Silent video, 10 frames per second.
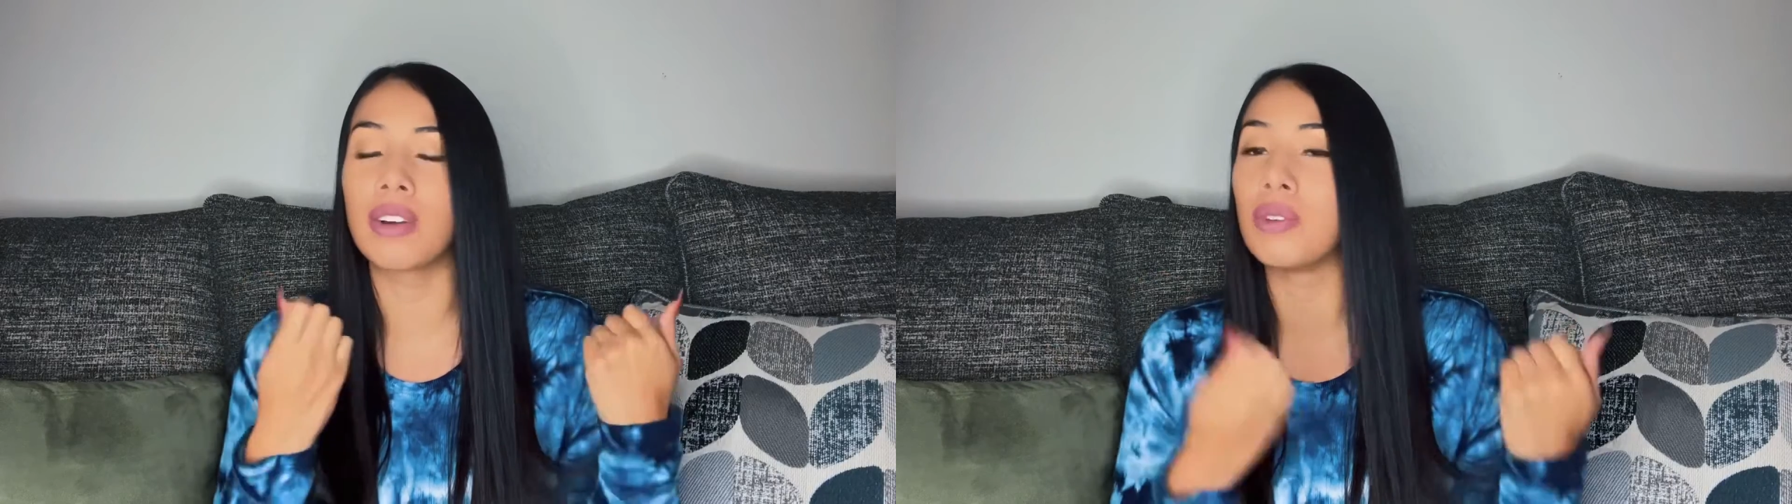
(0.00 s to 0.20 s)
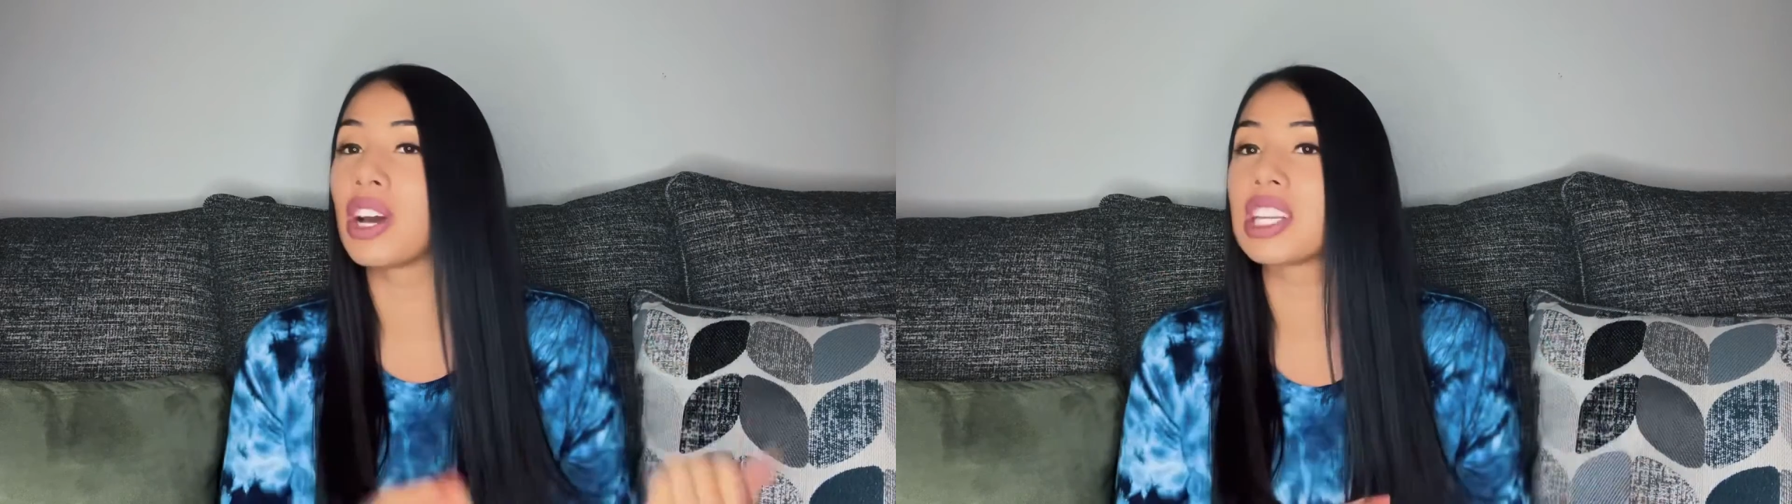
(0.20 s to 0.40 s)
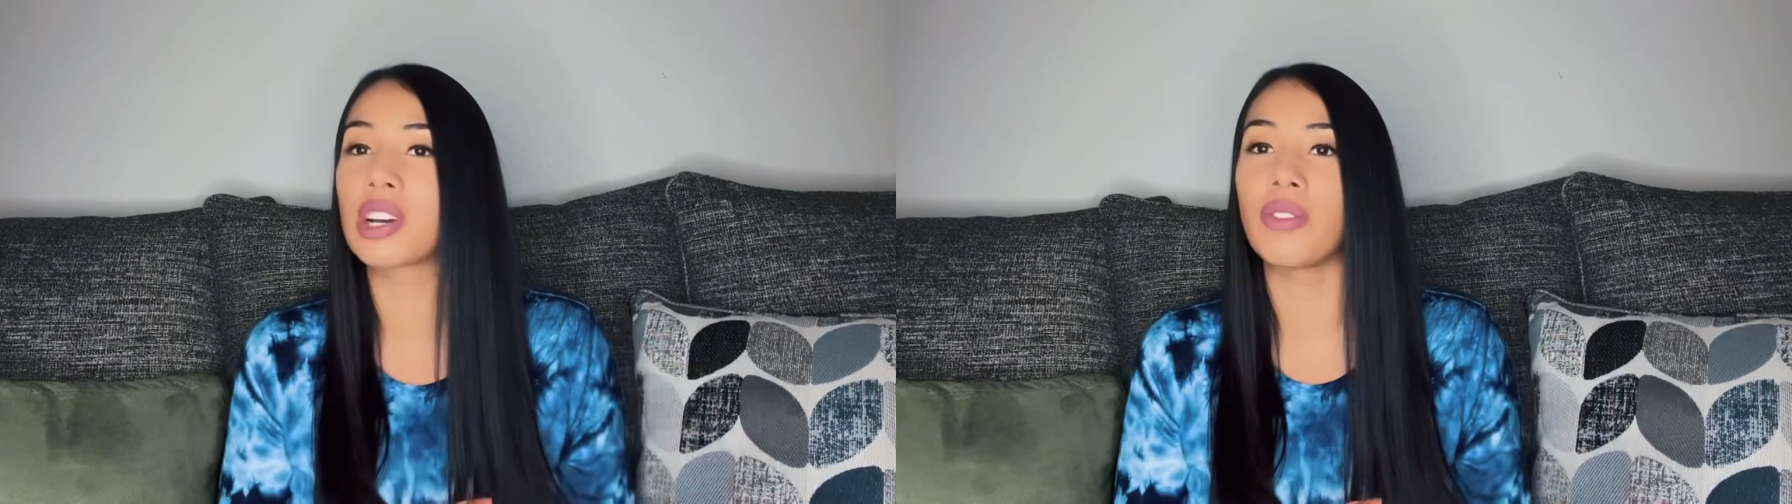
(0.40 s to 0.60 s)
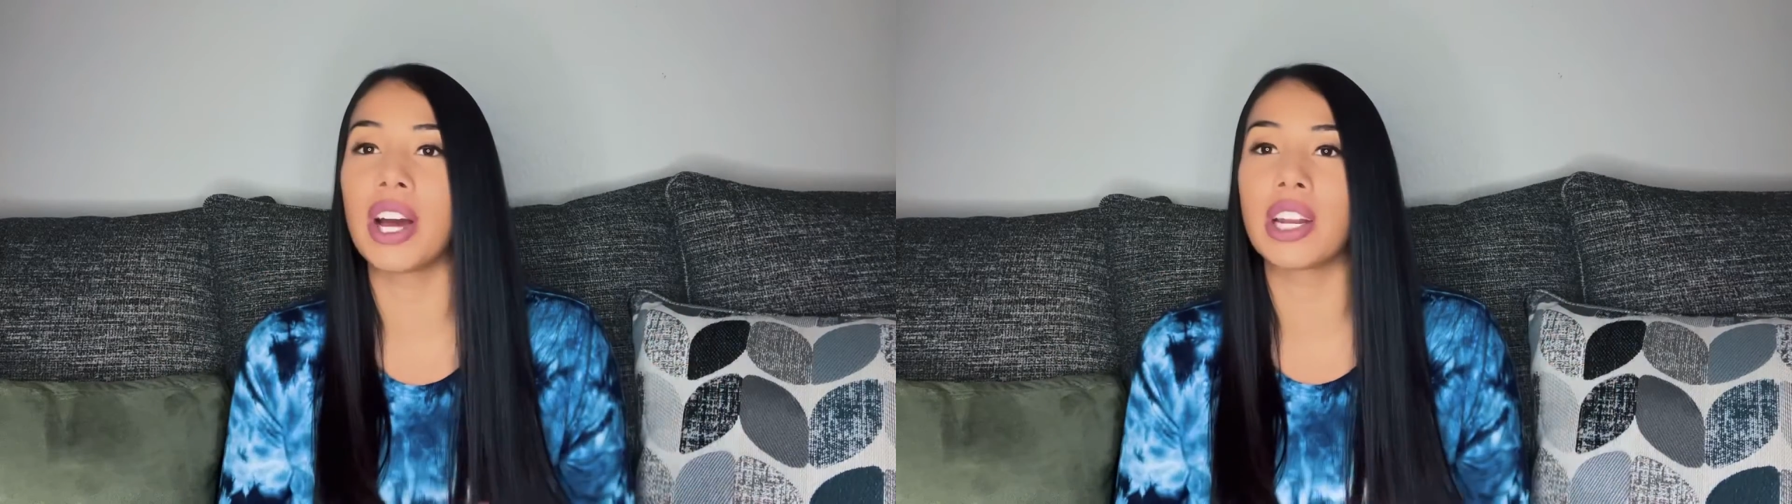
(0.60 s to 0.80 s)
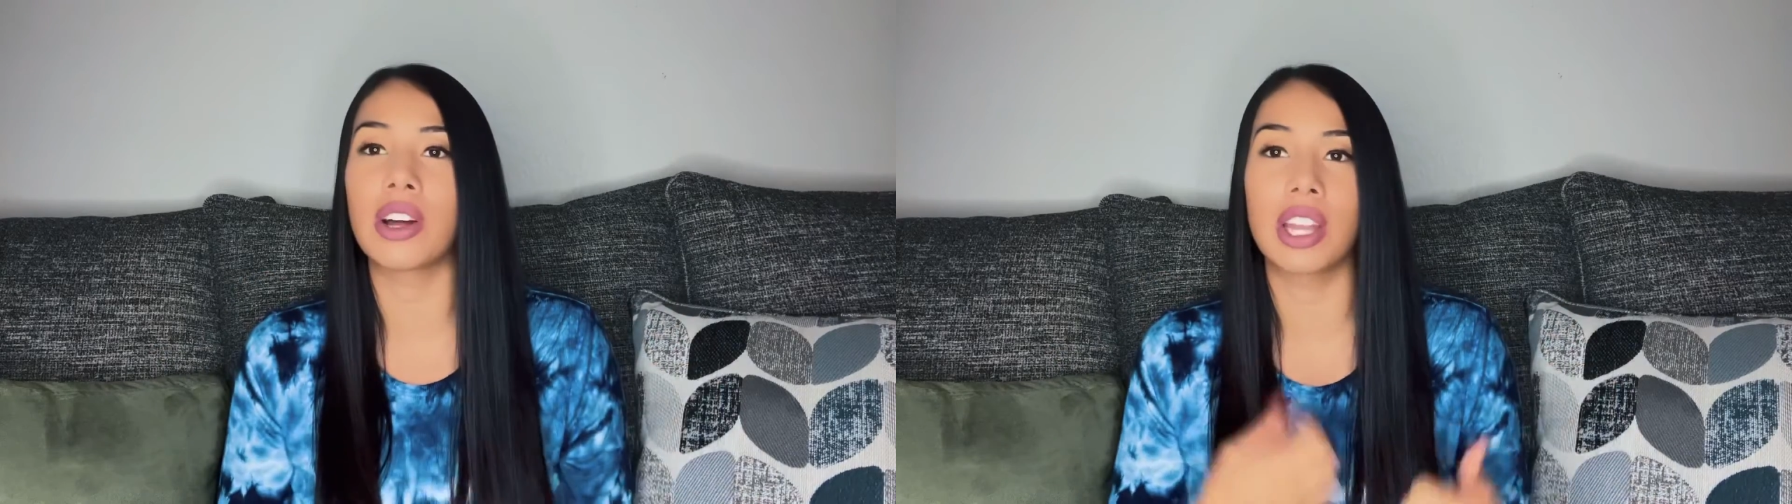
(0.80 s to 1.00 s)
You guys could find
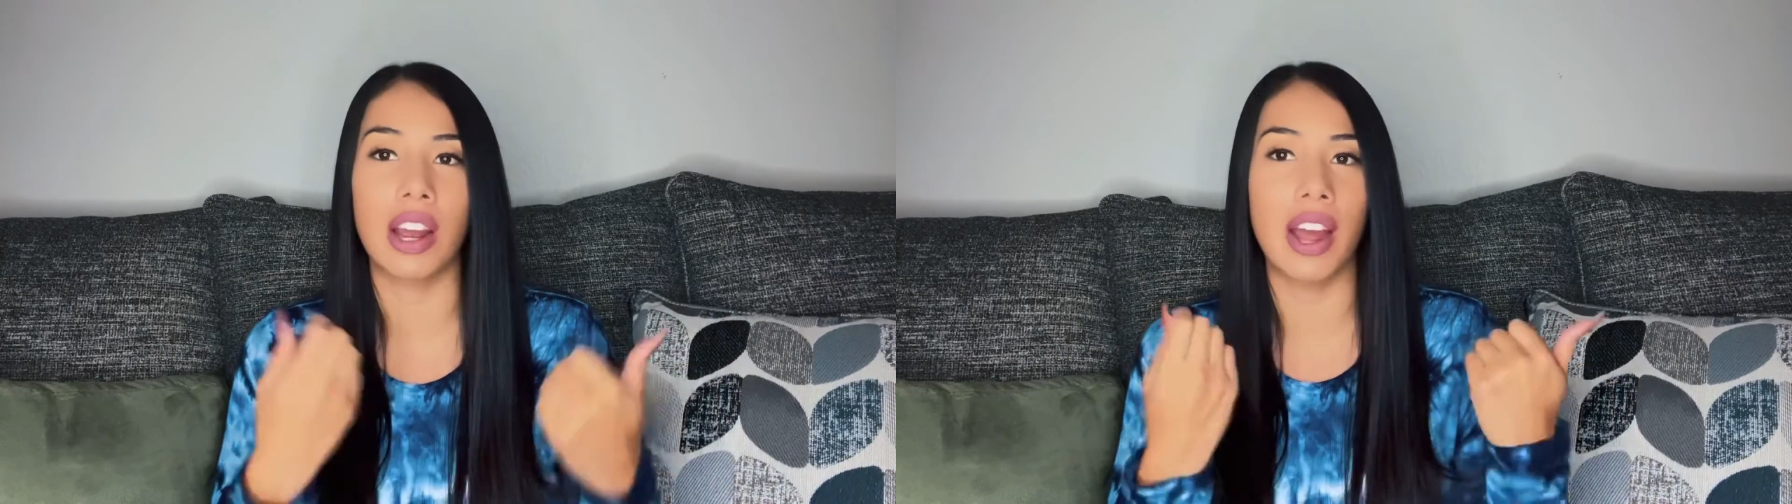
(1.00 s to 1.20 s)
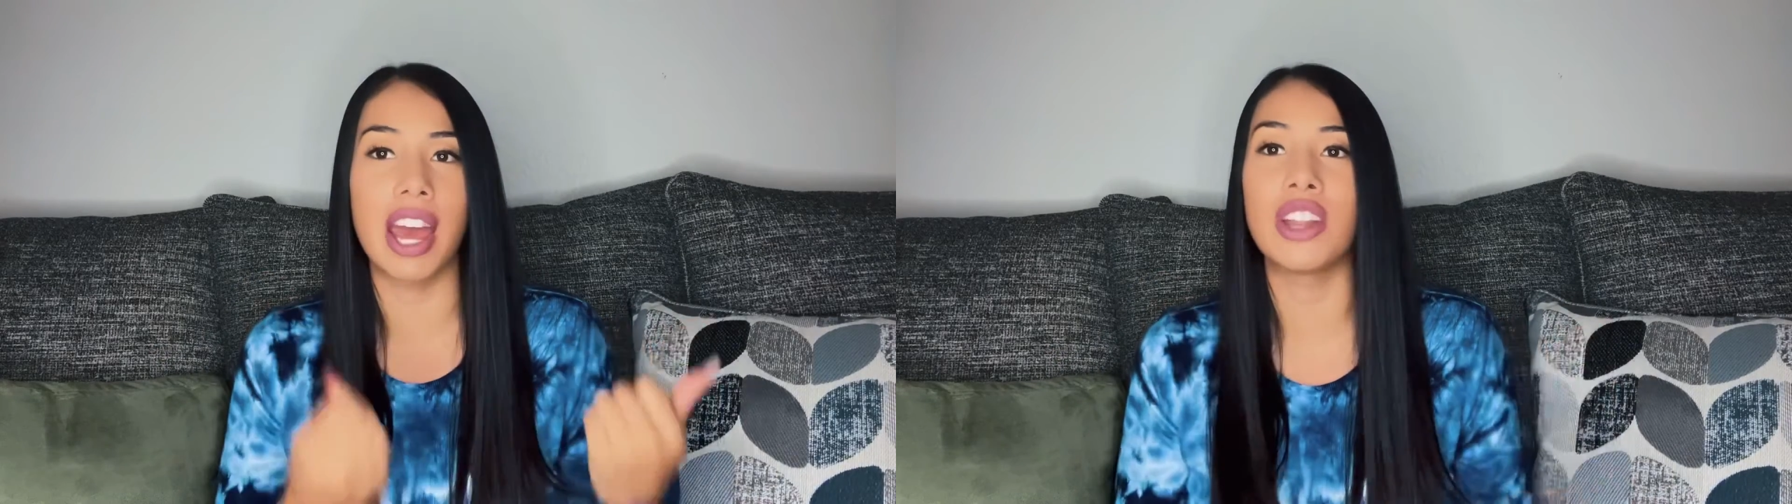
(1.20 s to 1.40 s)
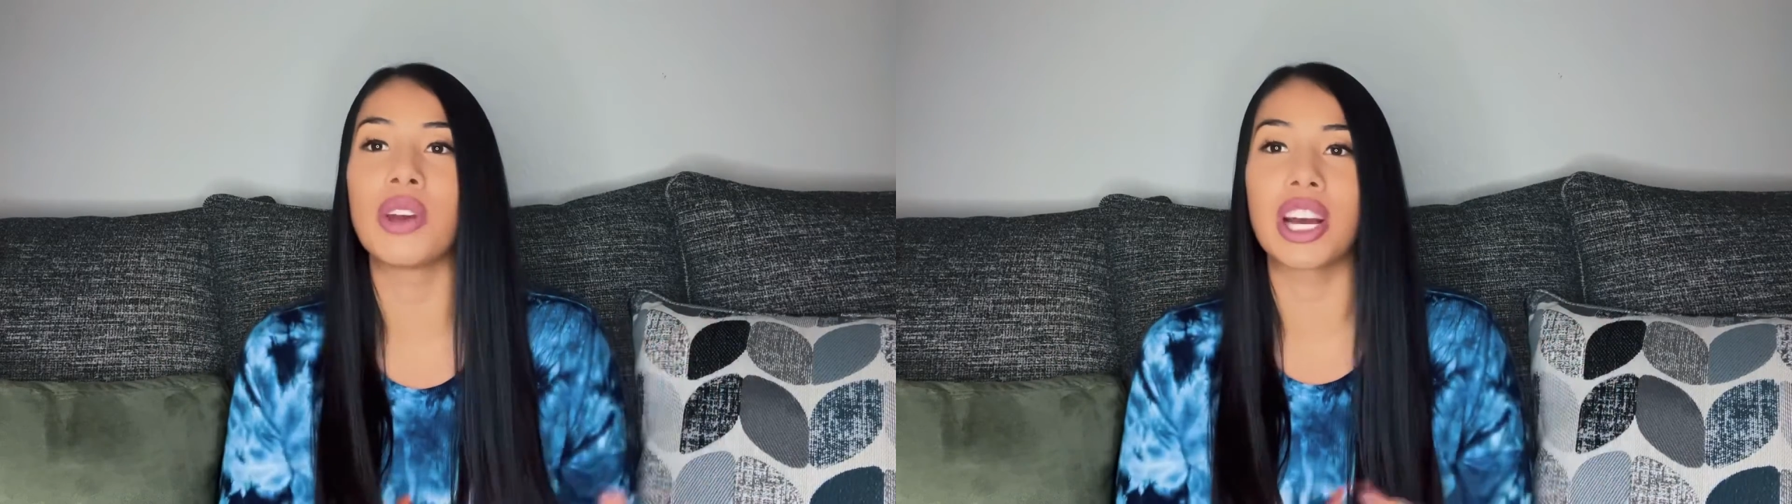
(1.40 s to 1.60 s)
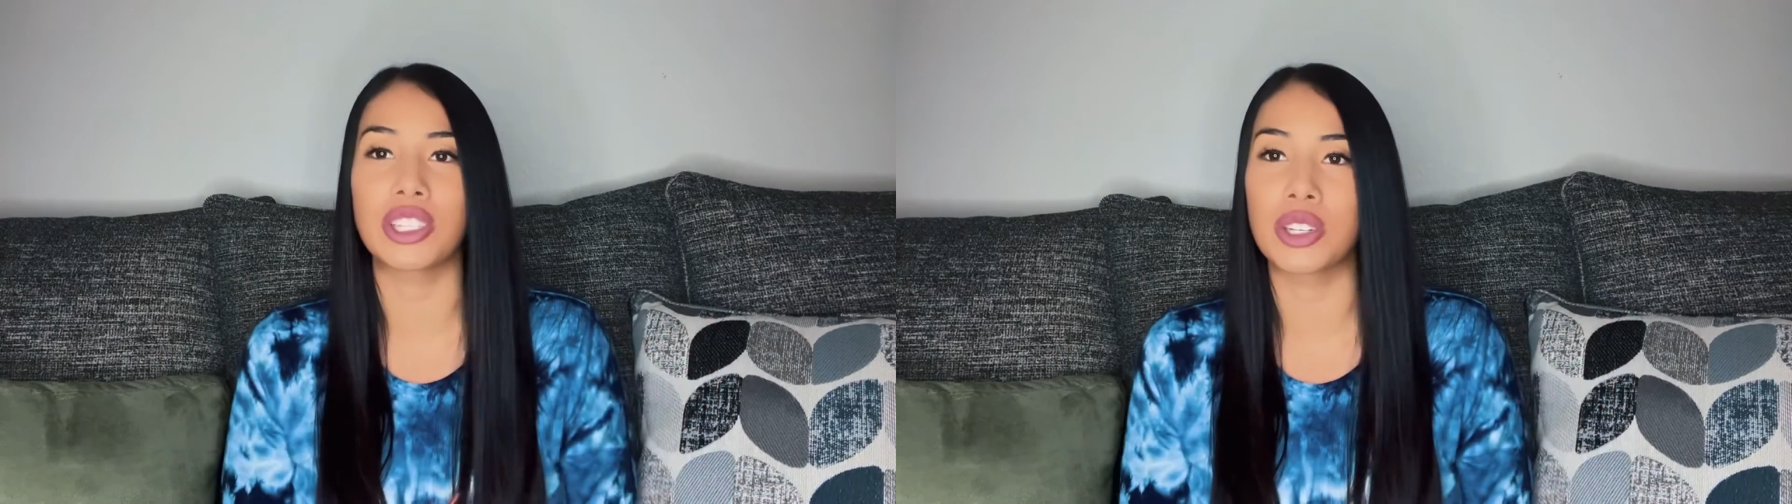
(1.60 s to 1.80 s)
it on there and you guys could